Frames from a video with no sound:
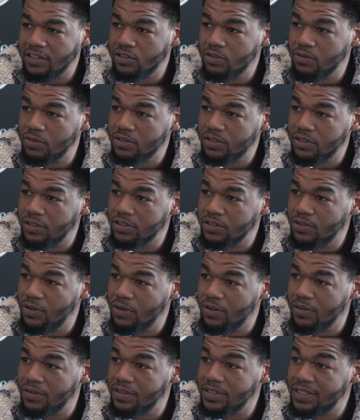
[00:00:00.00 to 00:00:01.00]
Alex Caruso is
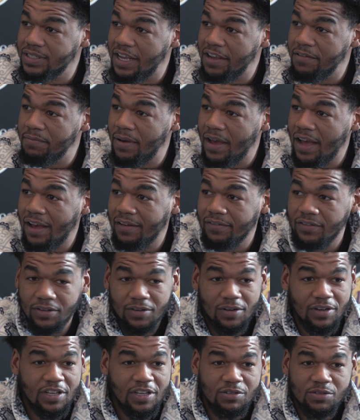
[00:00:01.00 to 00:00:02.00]
going on the same path. You
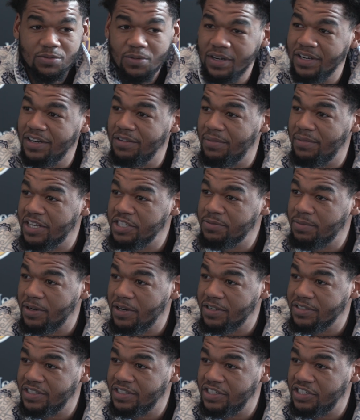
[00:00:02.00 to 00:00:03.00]
know, he was one of the best
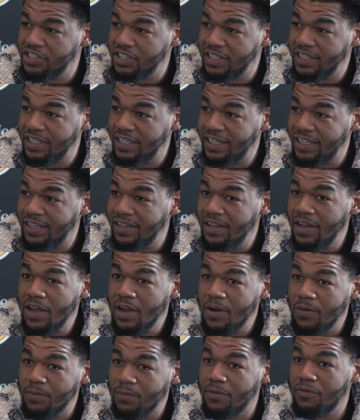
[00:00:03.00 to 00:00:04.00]
players in the G League.
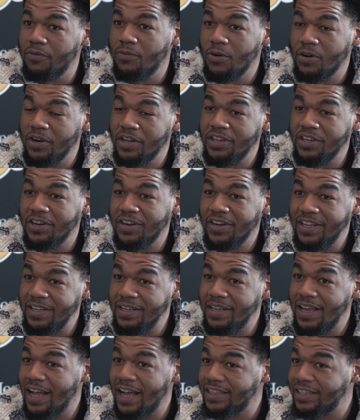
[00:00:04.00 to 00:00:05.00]
Before the year,
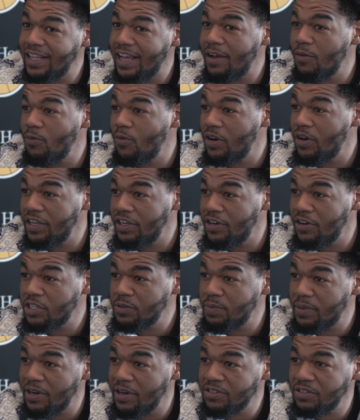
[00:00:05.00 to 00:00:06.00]
he got that one-year
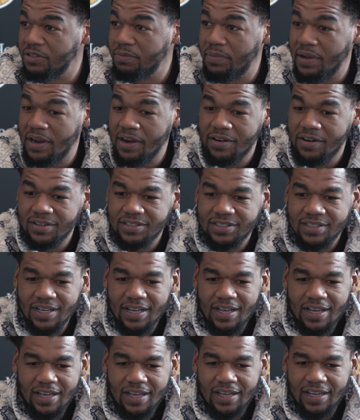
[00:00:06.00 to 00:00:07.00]
experience with the parents,
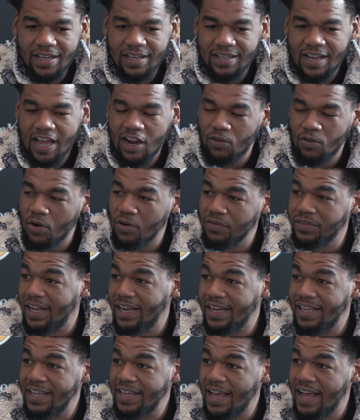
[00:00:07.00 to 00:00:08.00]
and that growth
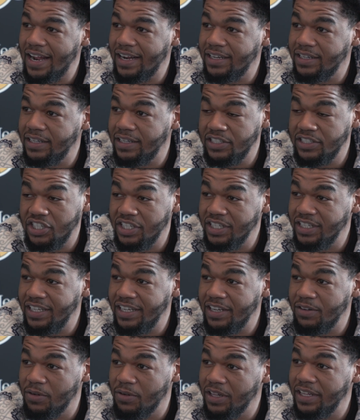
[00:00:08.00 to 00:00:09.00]
that he had in the G
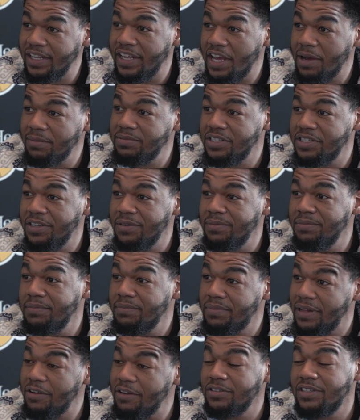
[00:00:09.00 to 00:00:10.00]
League really helped him
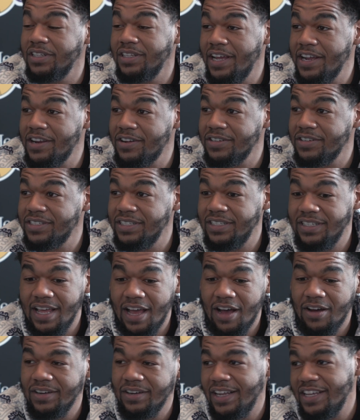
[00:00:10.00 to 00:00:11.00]
play with the Lakers. And
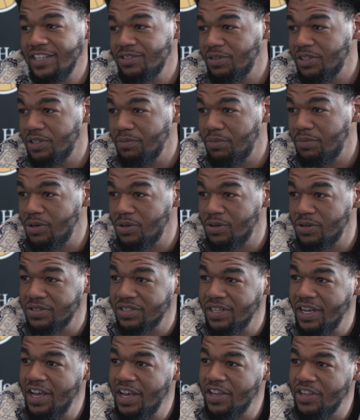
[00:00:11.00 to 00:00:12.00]
now that he's with the
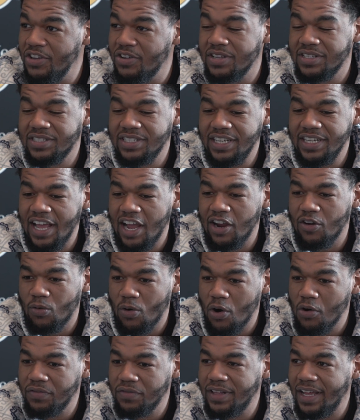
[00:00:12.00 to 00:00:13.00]
Bulls, you can see that
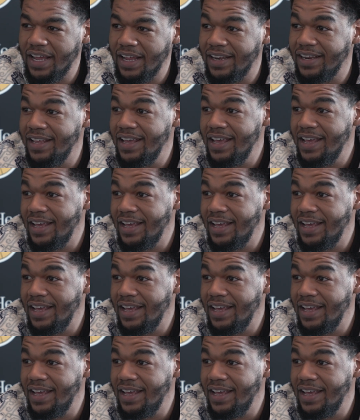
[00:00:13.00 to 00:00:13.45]
growth that